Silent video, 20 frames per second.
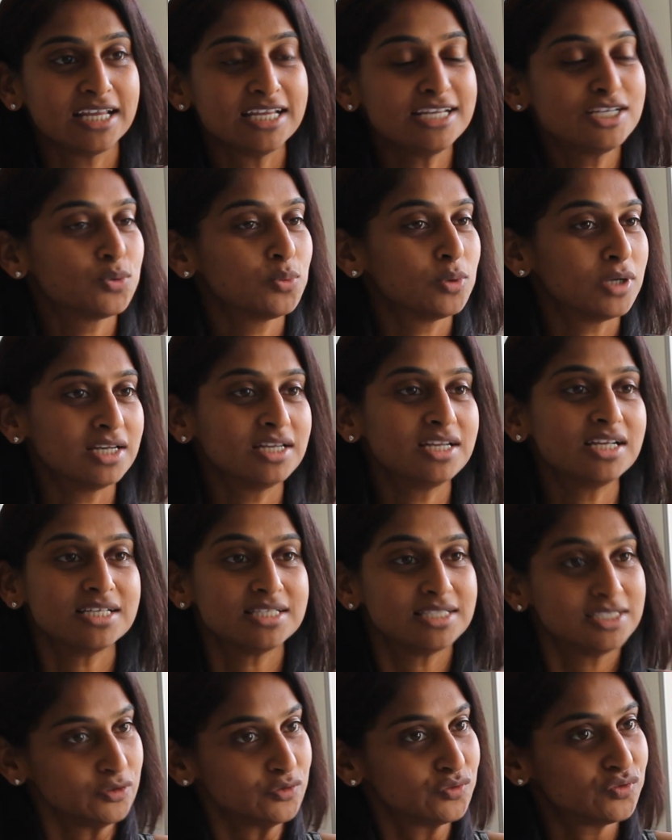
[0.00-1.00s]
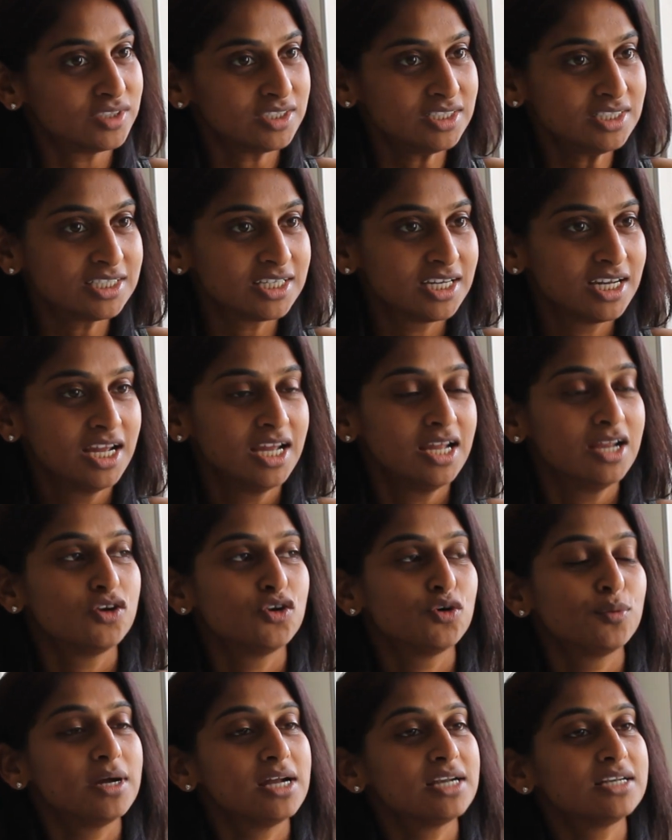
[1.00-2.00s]
each one is different.
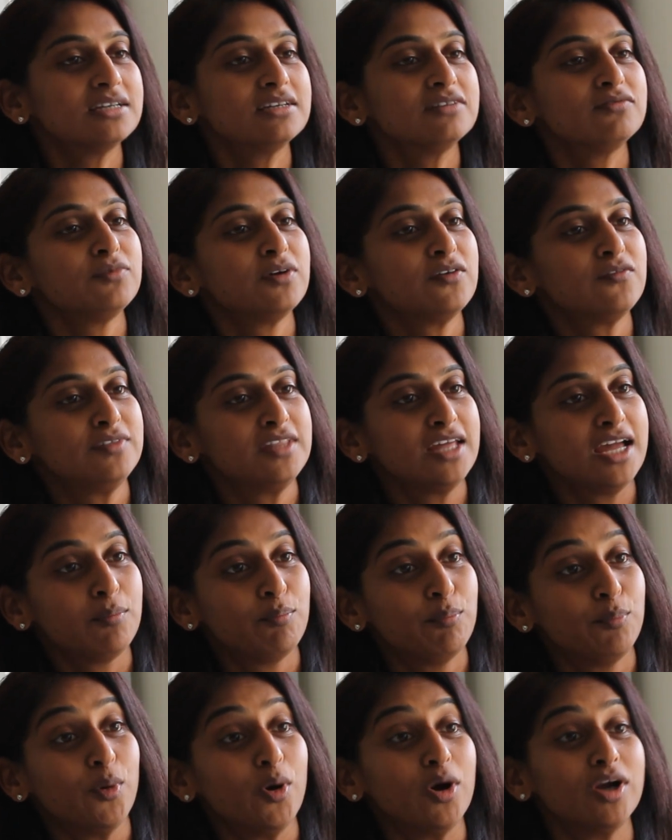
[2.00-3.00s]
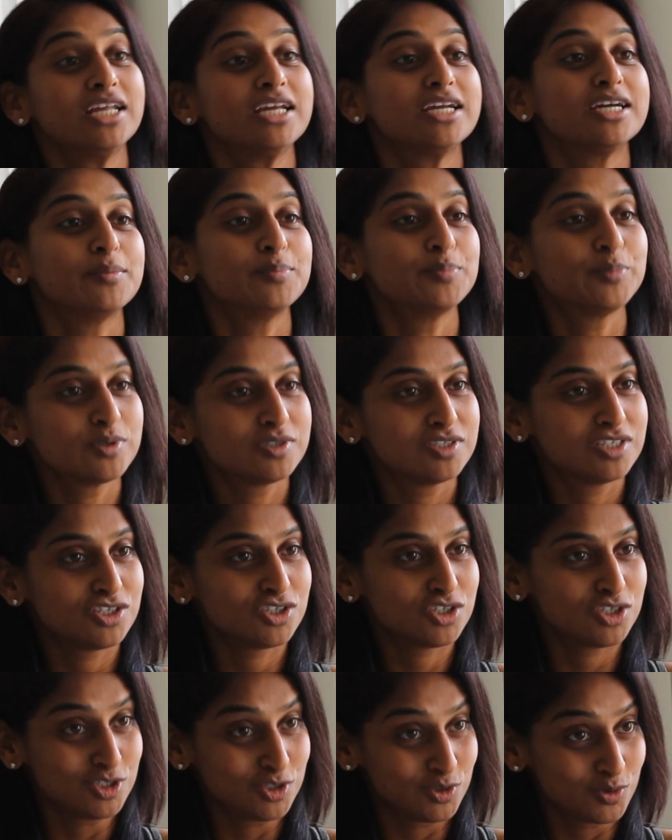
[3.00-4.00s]
No matter if their body
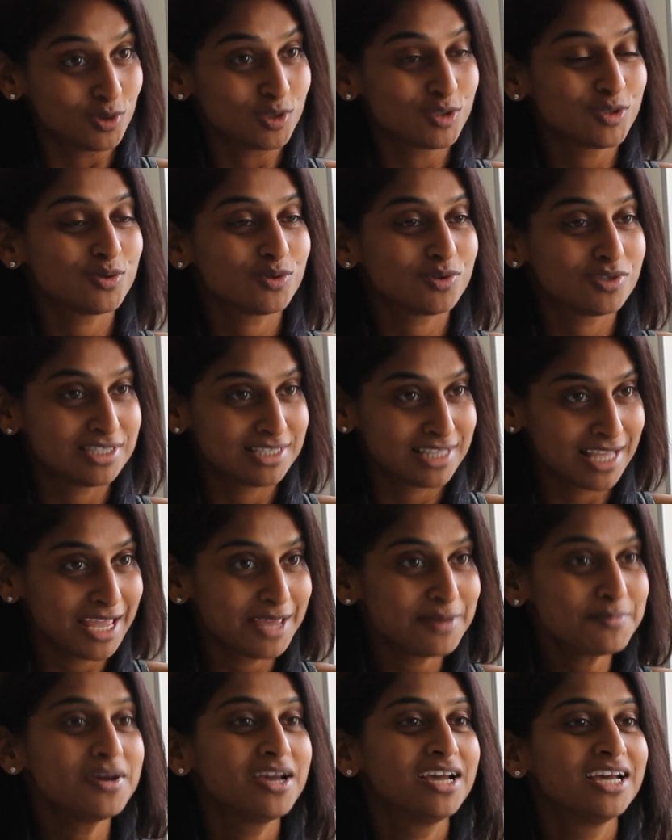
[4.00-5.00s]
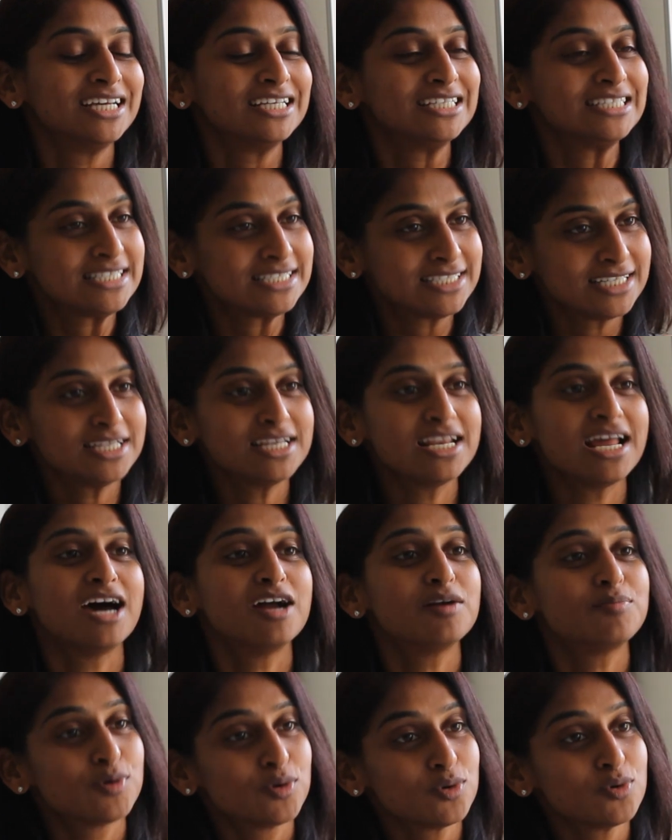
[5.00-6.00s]
composition is also same, still
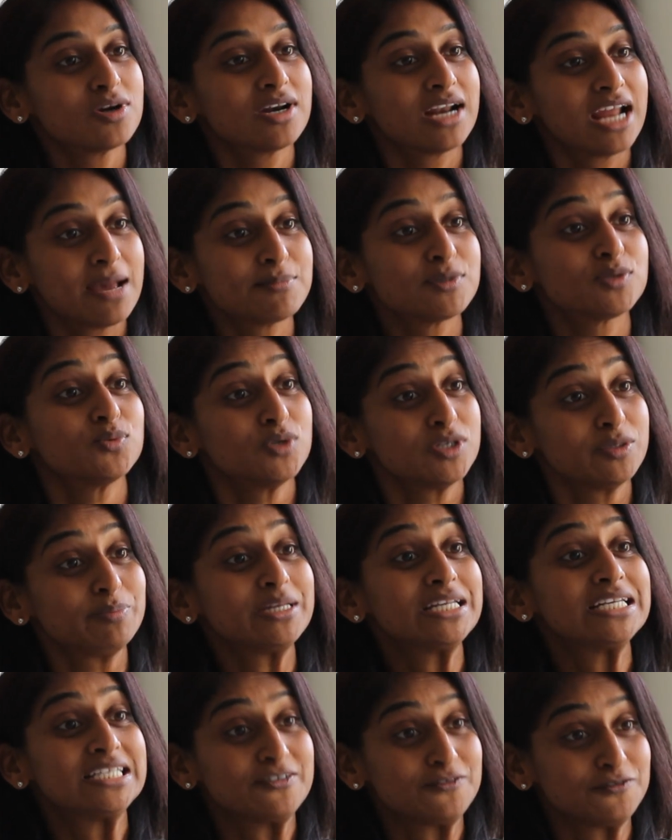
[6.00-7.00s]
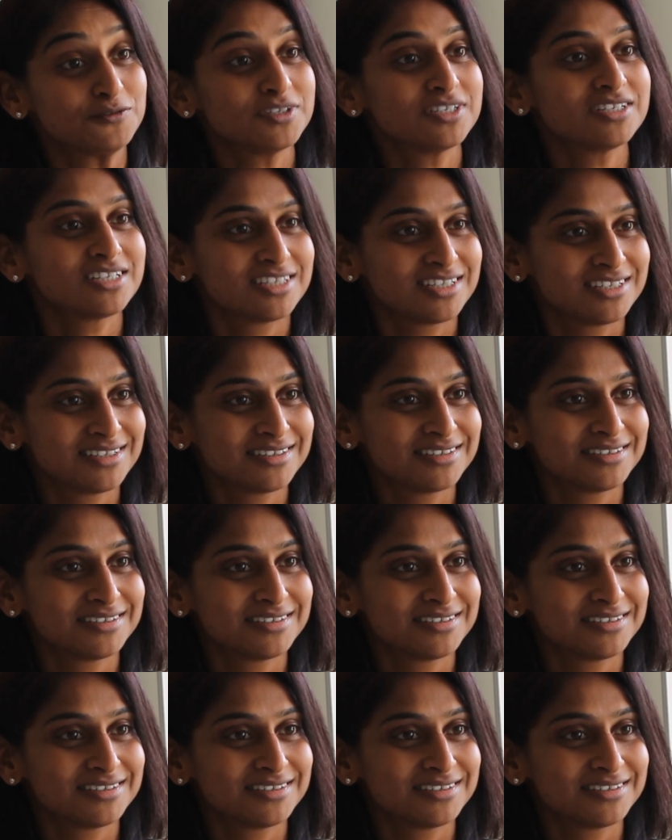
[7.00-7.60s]
our programs would be different.